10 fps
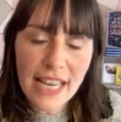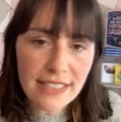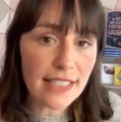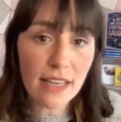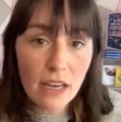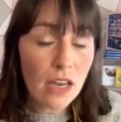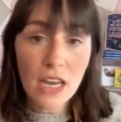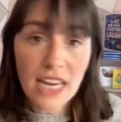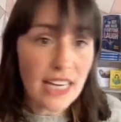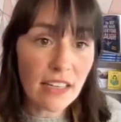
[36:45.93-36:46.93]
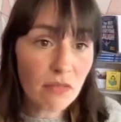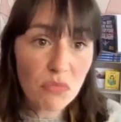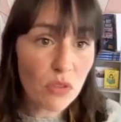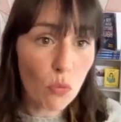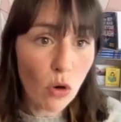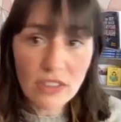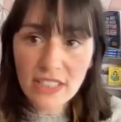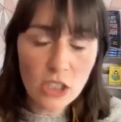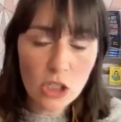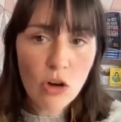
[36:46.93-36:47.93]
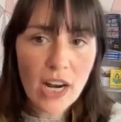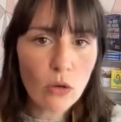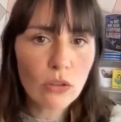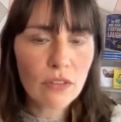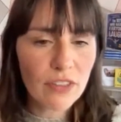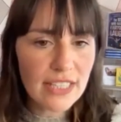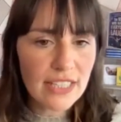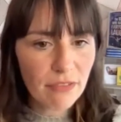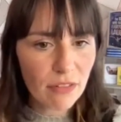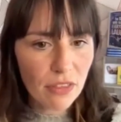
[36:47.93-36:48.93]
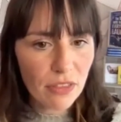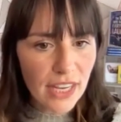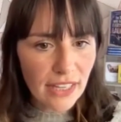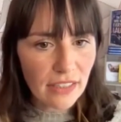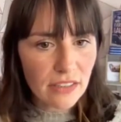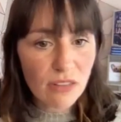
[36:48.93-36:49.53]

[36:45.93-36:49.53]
yes, he wanted to try all of these different things,